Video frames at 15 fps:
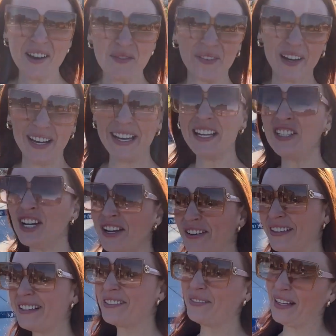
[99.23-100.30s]
But
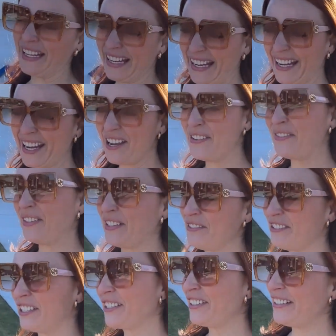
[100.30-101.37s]
generally speaking, if you live
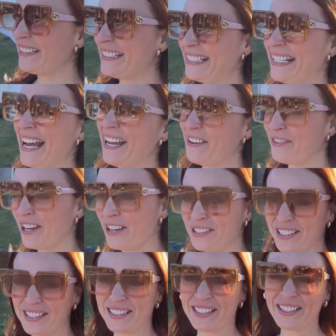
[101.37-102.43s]
in a cul-de-sac, if your
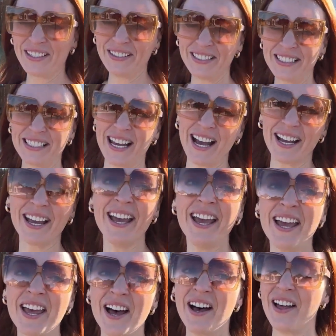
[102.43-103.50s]
house is in a cul-de-sac,
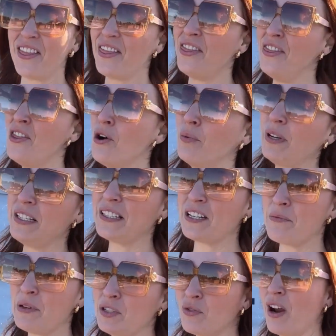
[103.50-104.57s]
nobody's going
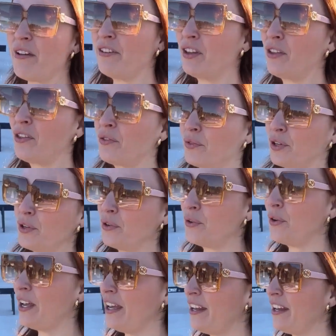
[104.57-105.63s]
to be driving
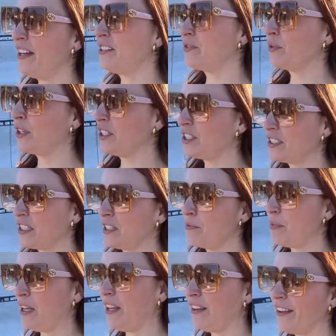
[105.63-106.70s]
through it. It's really just going to
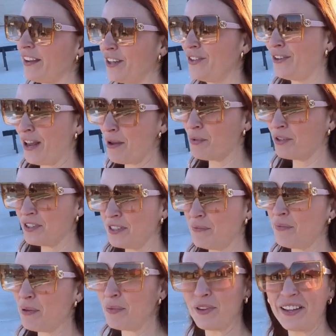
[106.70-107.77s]
be like your neighbors and
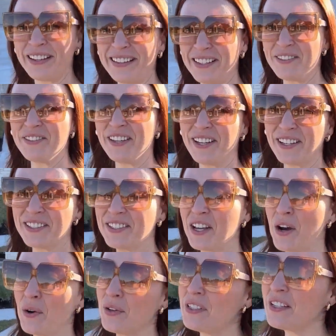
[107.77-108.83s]
people that live there.
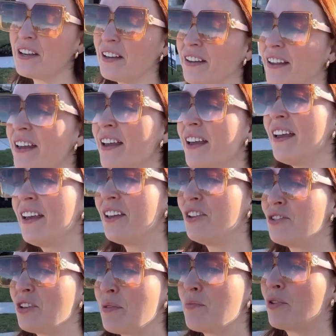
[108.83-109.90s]
So it's a
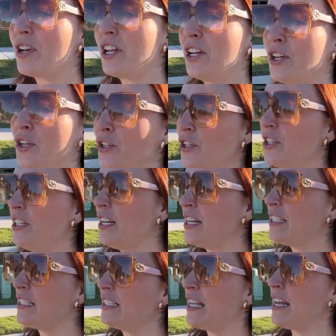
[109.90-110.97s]
usually pretty good
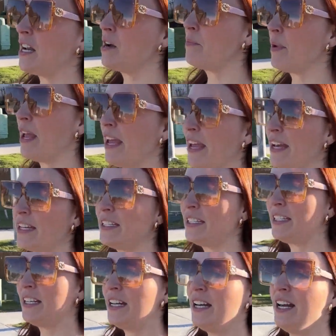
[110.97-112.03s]
setup.
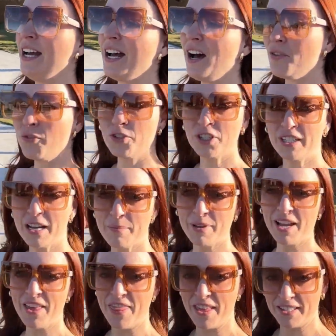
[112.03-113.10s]
And unfortunately not
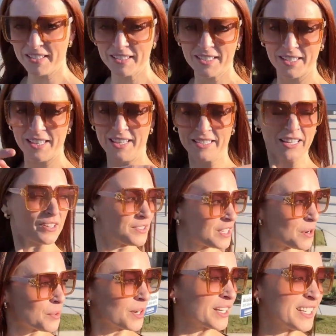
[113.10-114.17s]
behind this house
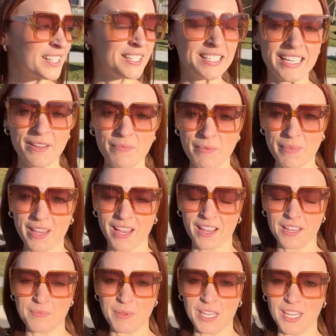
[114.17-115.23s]
that we're gonna see, but
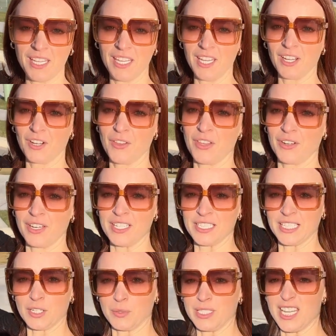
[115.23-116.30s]
behind me here, there is
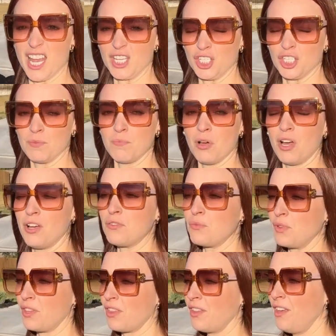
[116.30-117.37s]
like a retention pond
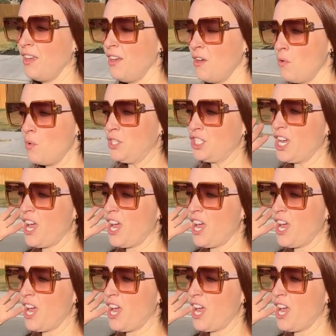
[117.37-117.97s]
which